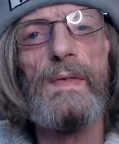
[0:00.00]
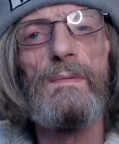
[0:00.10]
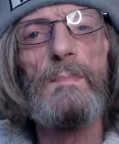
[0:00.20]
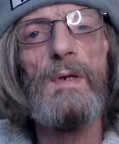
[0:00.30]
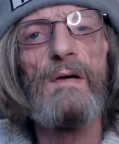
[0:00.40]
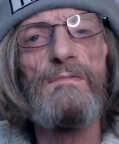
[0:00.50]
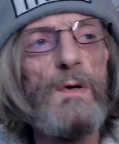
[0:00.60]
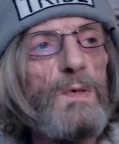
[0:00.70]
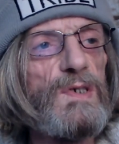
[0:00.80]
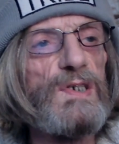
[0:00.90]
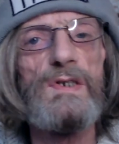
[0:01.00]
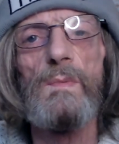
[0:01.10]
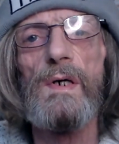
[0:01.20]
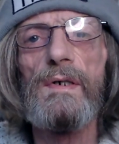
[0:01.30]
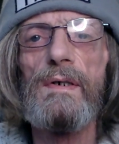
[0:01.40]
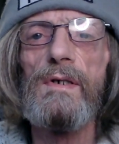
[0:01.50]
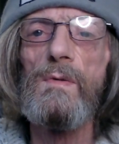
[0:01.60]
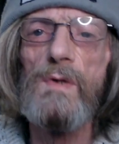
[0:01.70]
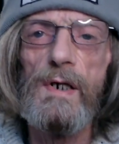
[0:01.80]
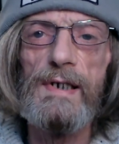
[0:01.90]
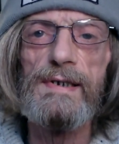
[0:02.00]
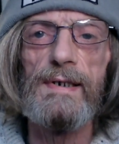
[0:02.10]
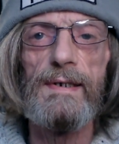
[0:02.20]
We put our focus into what unites and